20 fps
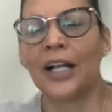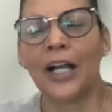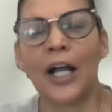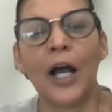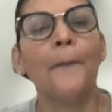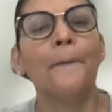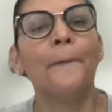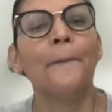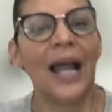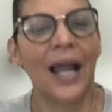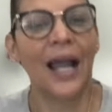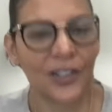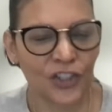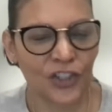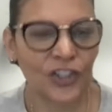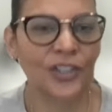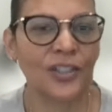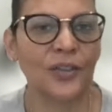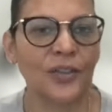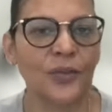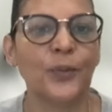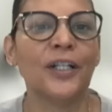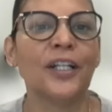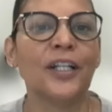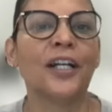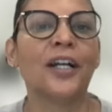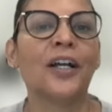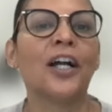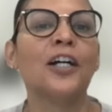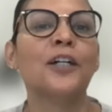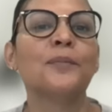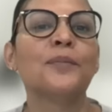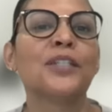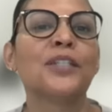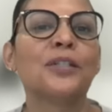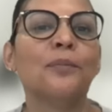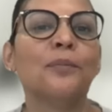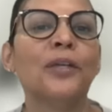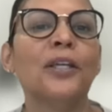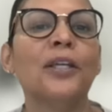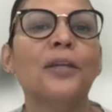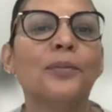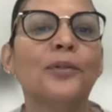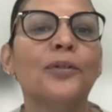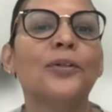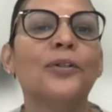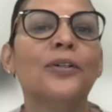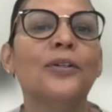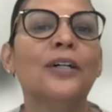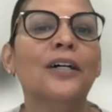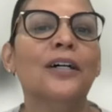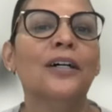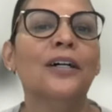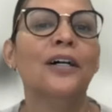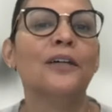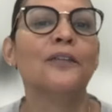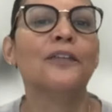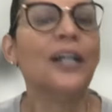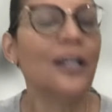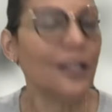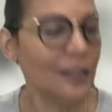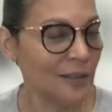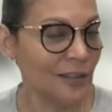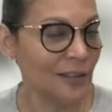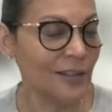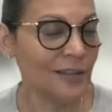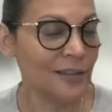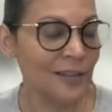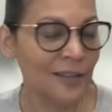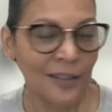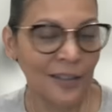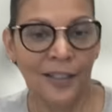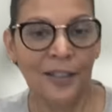compassion when it comes to yeah. people of color.